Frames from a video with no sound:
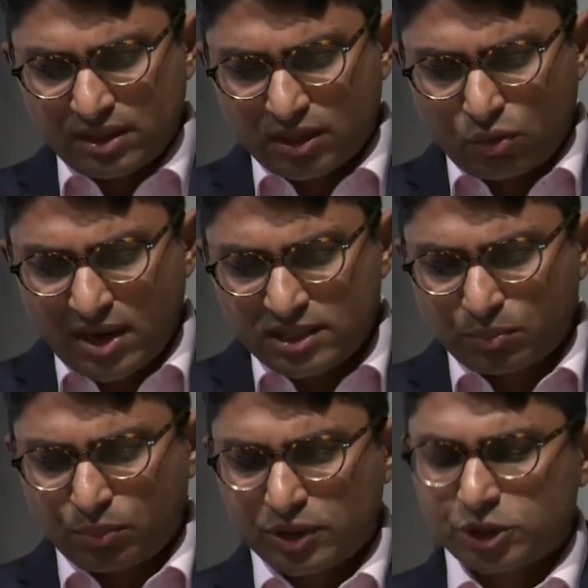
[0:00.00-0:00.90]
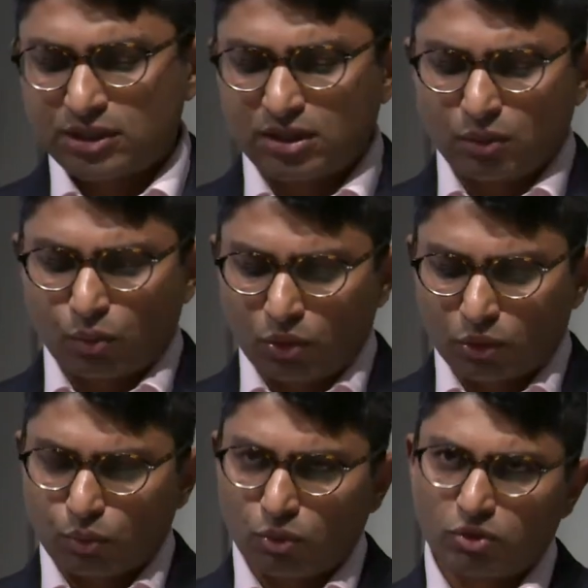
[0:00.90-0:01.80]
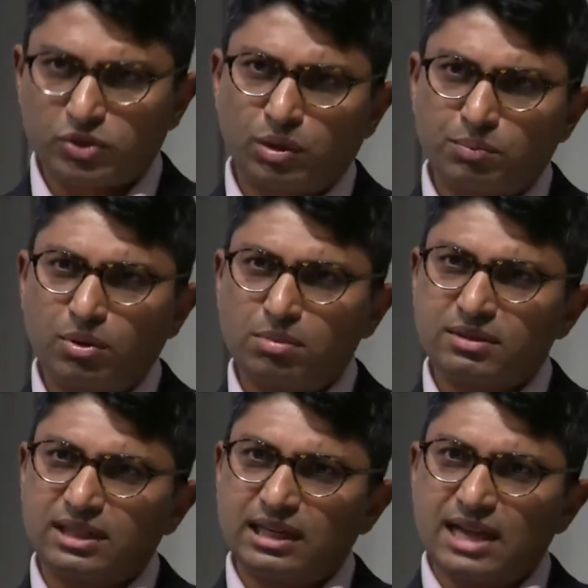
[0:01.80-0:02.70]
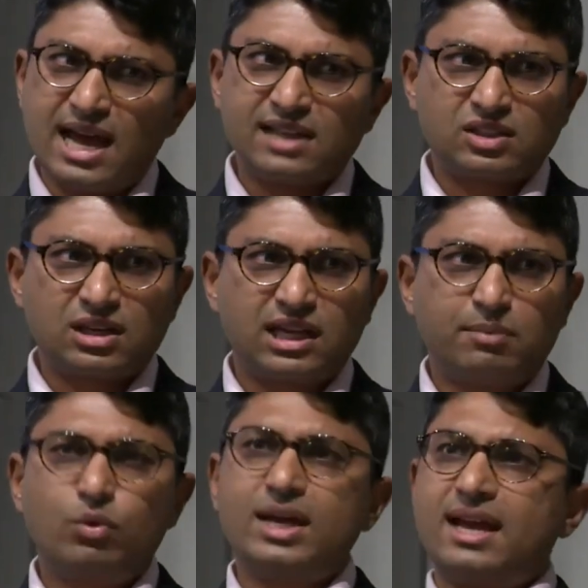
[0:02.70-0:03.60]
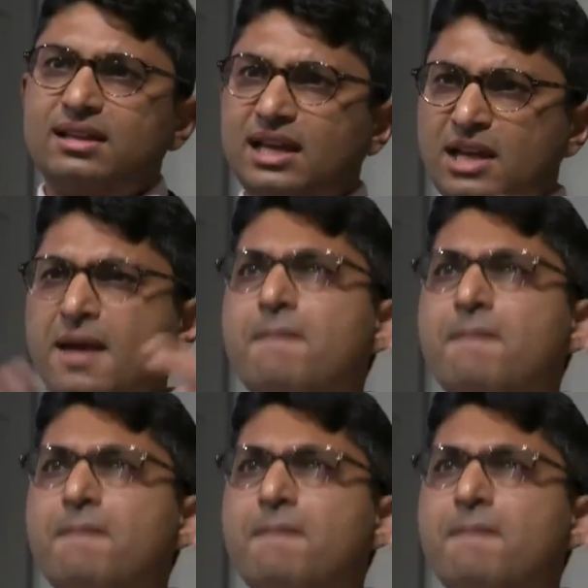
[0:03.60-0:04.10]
the Great Depression and the World Wars were probably the last time we had that